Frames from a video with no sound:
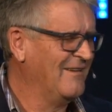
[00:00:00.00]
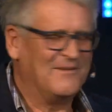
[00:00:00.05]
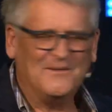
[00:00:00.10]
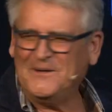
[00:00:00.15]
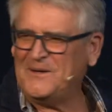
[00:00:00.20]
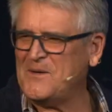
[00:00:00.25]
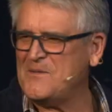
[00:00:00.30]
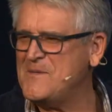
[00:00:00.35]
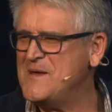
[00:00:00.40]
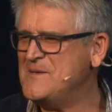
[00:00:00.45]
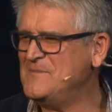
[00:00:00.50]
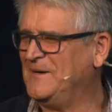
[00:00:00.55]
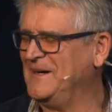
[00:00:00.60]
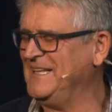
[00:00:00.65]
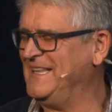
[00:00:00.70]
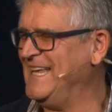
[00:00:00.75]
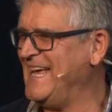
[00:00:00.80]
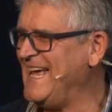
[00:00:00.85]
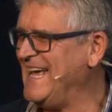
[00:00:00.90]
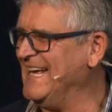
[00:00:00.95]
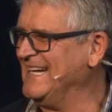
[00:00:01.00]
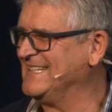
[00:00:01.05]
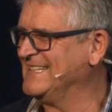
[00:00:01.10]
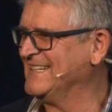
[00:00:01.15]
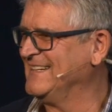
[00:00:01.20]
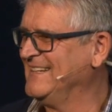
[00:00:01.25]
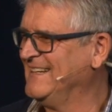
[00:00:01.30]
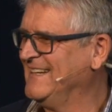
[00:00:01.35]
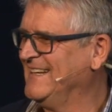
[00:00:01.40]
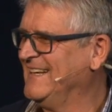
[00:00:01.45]
What do you mean by that?
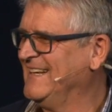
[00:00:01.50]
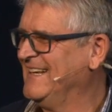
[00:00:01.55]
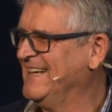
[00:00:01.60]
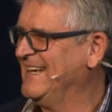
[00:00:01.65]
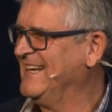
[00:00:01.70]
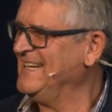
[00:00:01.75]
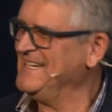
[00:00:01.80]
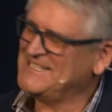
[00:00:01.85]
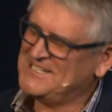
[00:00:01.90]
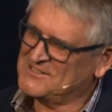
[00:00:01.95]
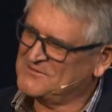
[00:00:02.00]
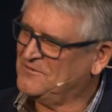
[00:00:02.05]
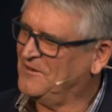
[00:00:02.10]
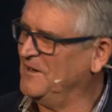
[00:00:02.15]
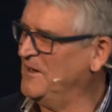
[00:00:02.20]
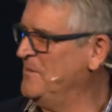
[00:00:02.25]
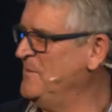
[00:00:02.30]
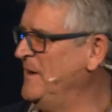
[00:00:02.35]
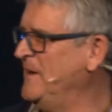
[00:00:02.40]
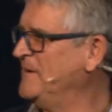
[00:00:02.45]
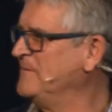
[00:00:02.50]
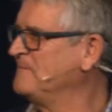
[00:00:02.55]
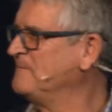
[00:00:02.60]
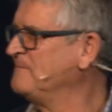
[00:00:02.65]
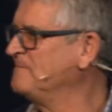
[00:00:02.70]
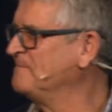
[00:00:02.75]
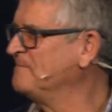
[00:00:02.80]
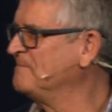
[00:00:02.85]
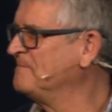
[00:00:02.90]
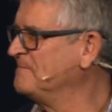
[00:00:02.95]
And he says, follow me.
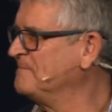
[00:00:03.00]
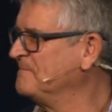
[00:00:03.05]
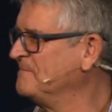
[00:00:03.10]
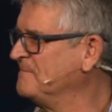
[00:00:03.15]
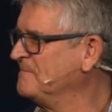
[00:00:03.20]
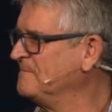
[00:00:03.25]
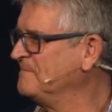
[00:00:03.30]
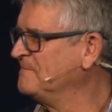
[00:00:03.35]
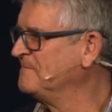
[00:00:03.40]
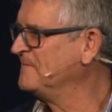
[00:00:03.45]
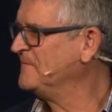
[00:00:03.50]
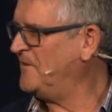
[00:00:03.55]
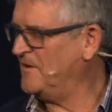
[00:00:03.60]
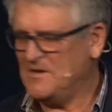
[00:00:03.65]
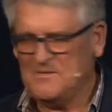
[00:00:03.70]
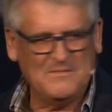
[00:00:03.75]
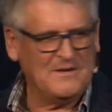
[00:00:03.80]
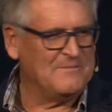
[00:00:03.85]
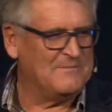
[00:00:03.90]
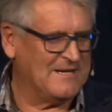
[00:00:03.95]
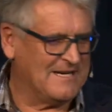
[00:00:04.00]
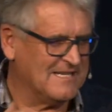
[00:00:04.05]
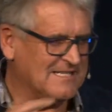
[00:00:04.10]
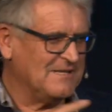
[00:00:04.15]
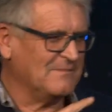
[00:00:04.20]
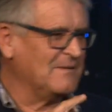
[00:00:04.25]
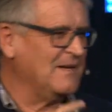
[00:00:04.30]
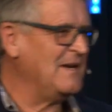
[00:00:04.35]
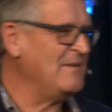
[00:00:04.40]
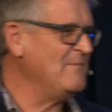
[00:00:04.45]
Follow me
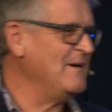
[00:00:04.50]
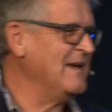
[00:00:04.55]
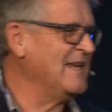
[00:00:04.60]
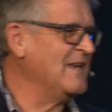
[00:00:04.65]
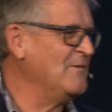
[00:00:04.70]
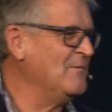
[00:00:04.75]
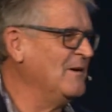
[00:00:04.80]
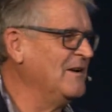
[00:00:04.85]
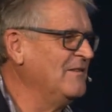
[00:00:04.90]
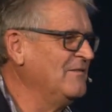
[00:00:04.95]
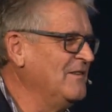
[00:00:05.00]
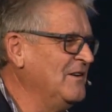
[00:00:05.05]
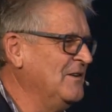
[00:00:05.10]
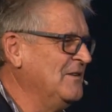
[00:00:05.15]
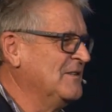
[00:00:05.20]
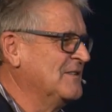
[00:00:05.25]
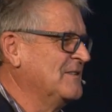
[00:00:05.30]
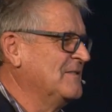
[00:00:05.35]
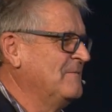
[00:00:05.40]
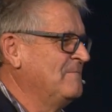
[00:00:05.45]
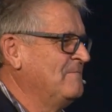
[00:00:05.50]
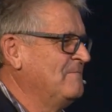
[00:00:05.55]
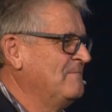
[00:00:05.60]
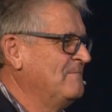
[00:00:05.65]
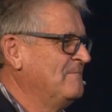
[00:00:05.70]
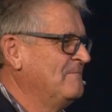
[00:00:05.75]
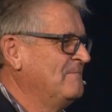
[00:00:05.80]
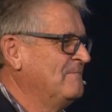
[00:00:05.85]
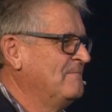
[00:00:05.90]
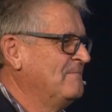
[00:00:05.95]
because I'm going to make you one of those.
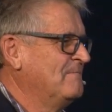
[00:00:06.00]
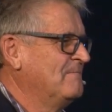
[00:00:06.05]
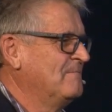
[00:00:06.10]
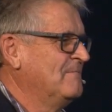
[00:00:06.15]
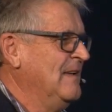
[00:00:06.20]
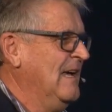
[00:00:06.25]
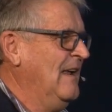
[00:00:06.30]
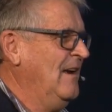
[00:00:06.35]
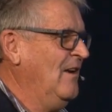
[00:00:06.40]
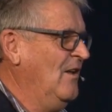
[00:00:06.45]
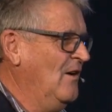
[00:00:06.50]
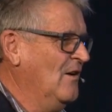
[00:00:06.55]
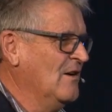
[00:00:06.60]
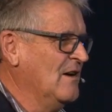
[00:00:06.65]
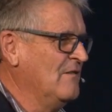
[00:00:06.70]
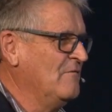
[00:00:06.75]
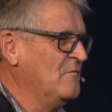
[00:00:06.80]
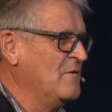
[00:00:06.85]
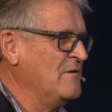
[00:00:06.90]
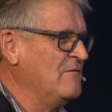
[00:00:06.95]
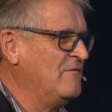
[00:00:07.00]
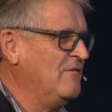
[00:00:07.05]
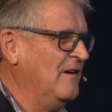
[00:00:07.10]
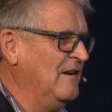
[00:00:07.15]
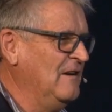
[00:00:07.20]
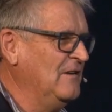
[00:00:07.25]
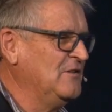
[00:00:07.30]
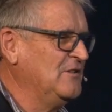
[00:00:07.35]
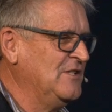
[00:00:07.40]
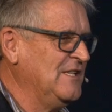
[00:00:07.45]
How long have we
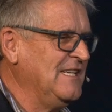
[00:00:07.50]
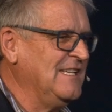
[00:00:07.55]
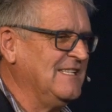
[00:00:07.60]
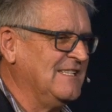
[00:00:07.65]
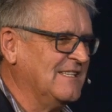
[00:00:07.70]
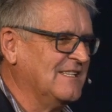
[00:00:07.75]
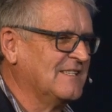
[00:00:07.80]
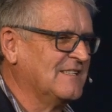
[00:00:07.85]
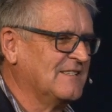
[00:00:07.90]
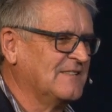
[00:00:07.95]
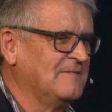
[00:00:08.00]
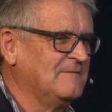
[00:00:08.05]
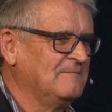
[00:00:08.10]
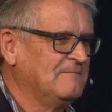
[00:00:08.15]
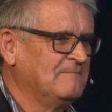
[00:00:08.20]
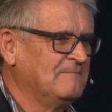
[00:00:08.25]
followed Jesus?